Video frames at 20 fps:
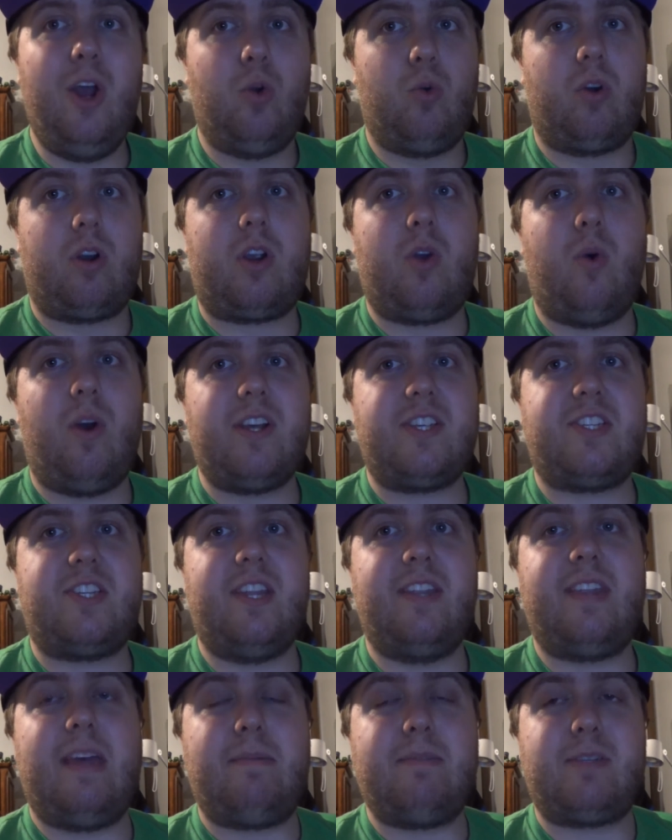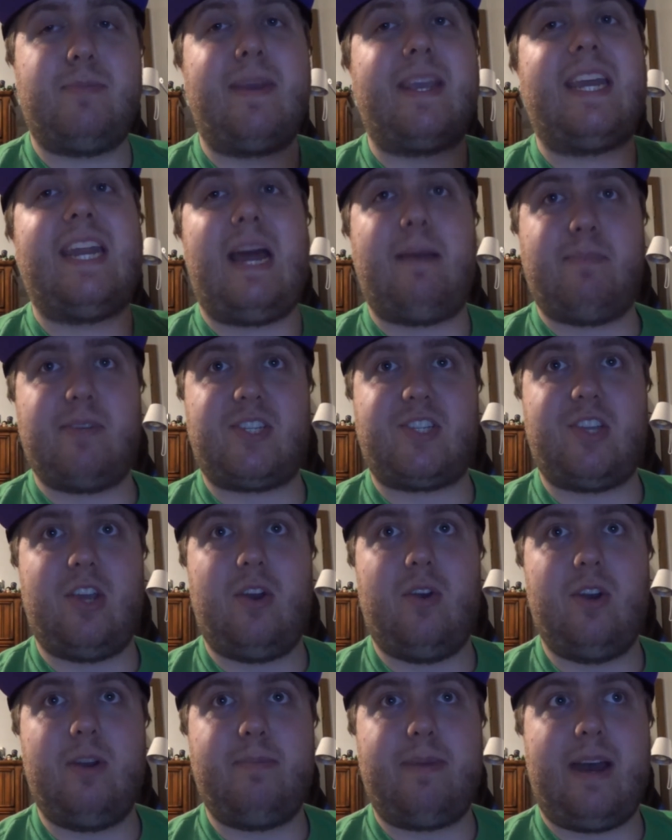requested them to make an
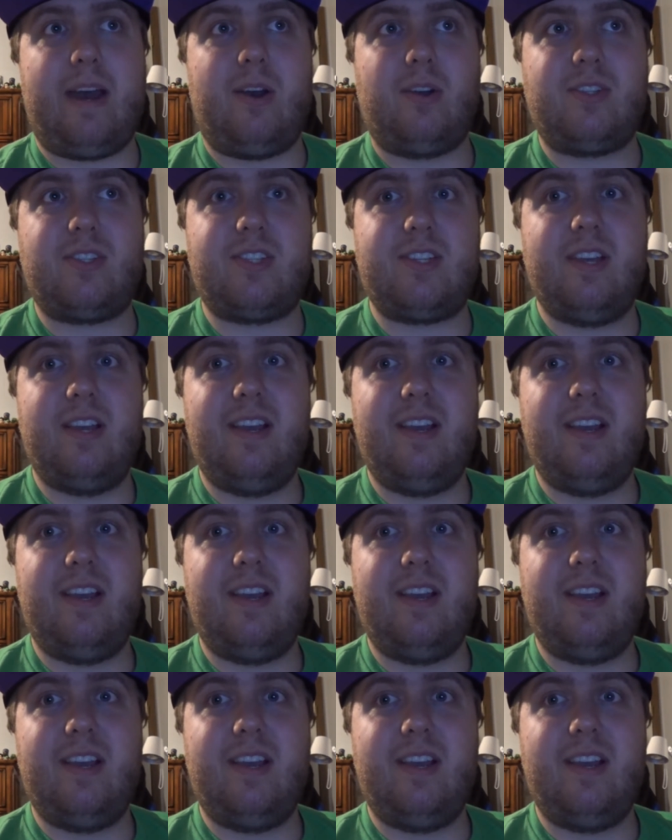episode about